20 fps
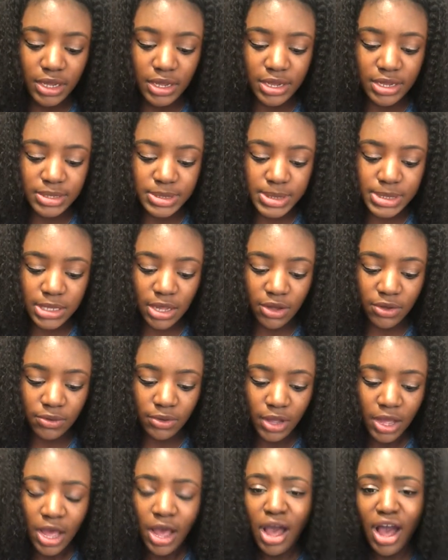And
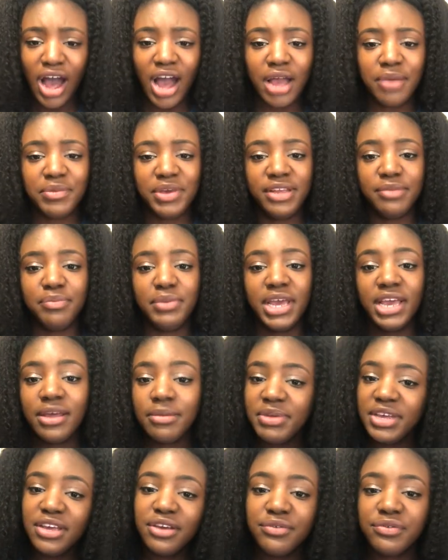so, I mean,
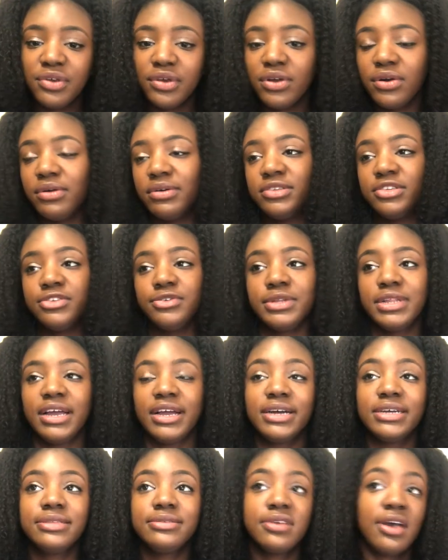maybe if you're going to
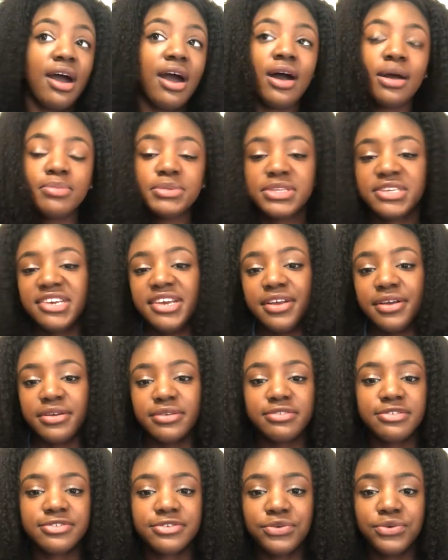like a top
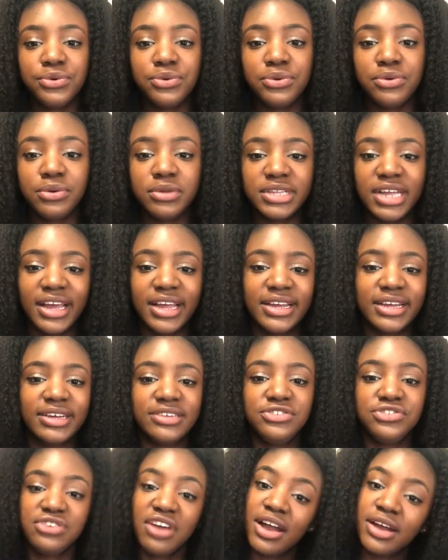tier school, like
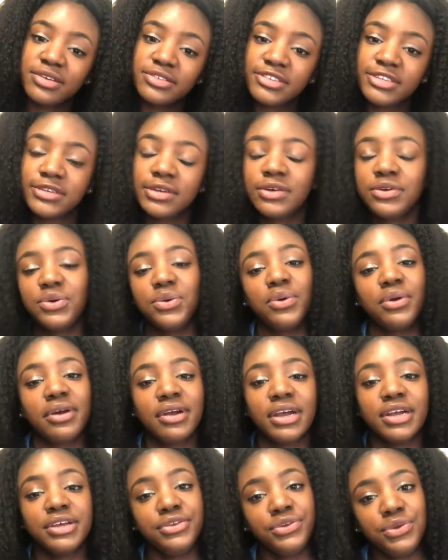a Drexel
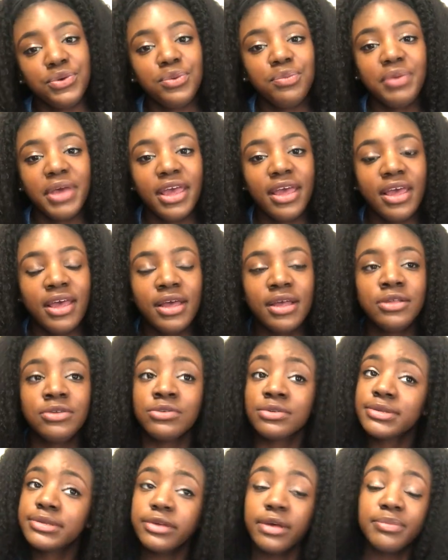or a UPenn
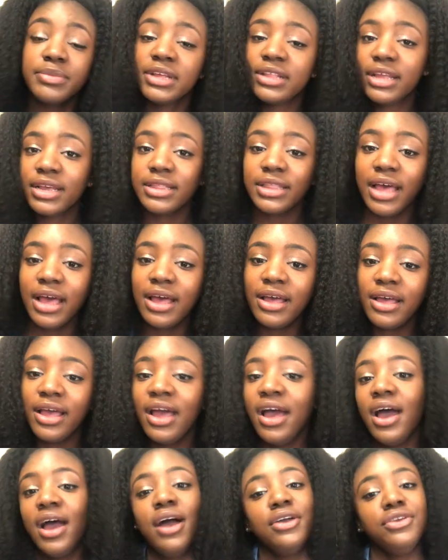or something like that,
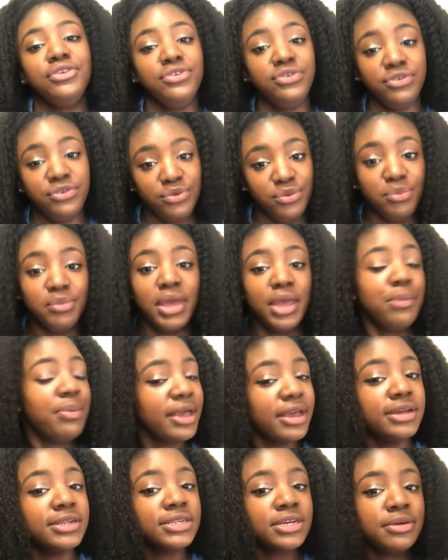you may
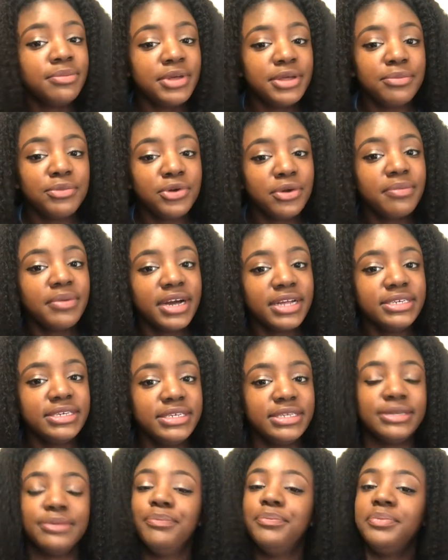pay a little bit more
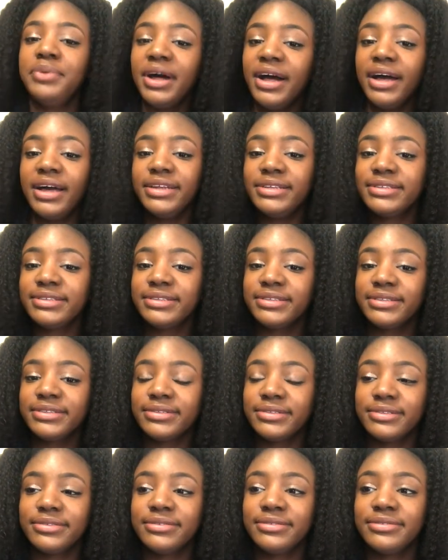money, but
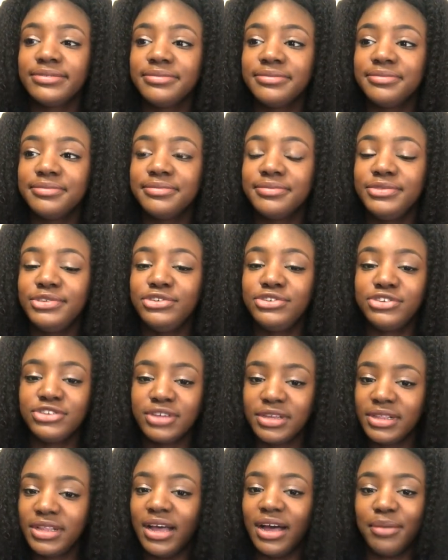you
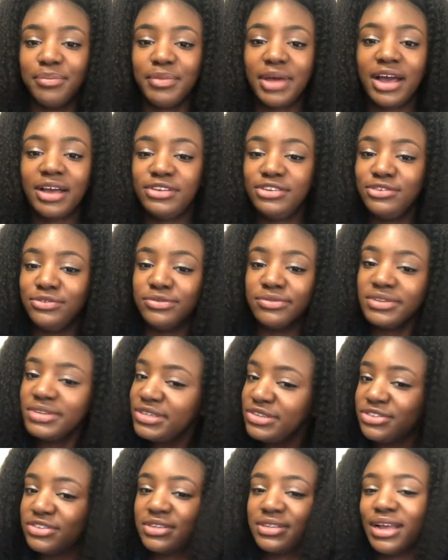
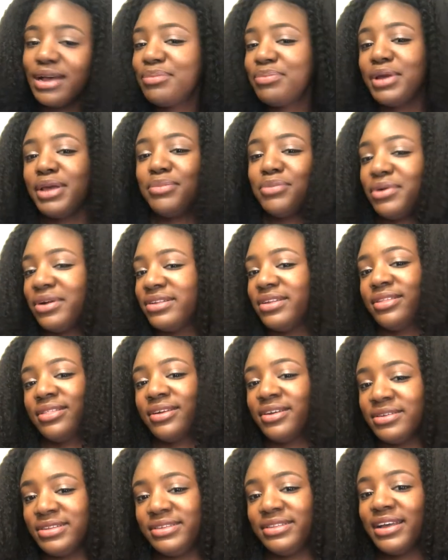really should not pay more than
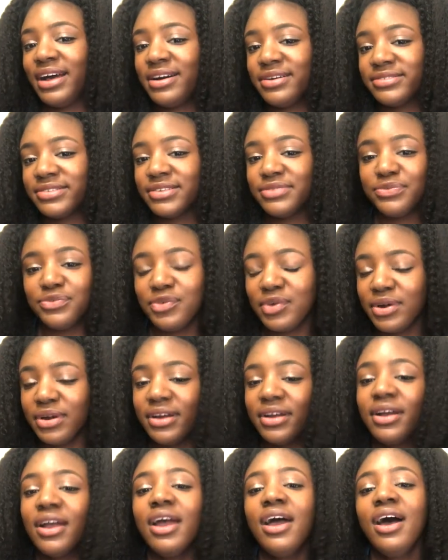$30,000
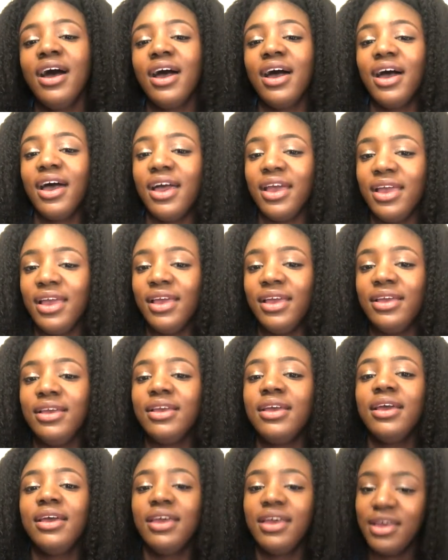for
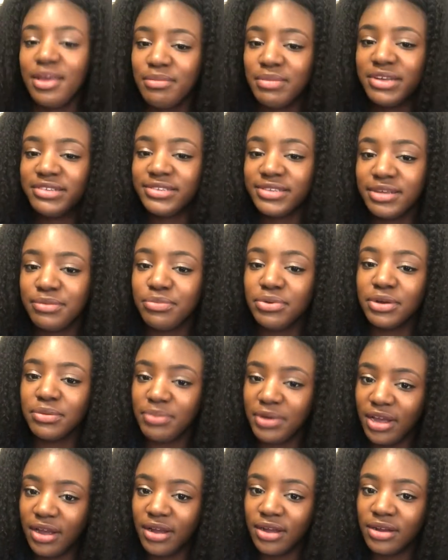a MSN
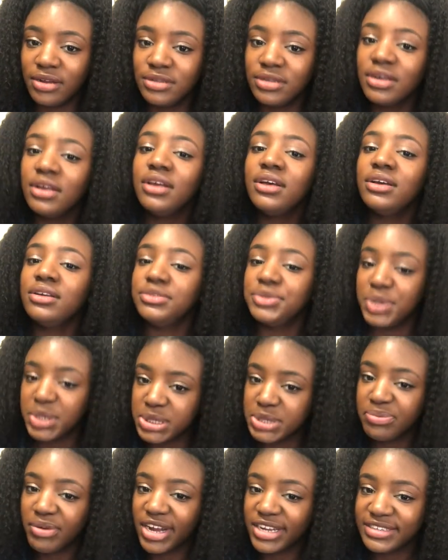prepared
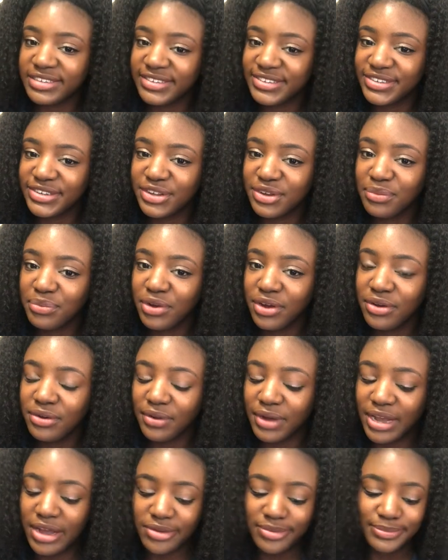nurse practitioner
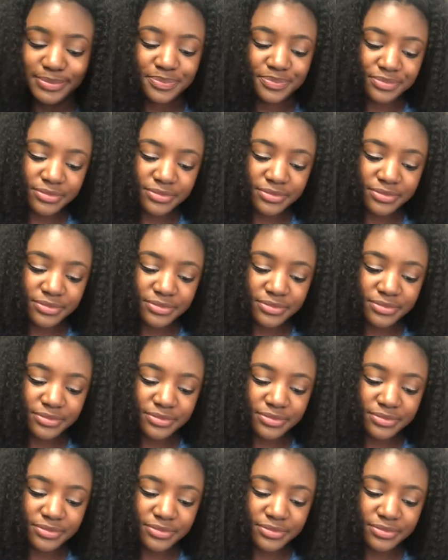program.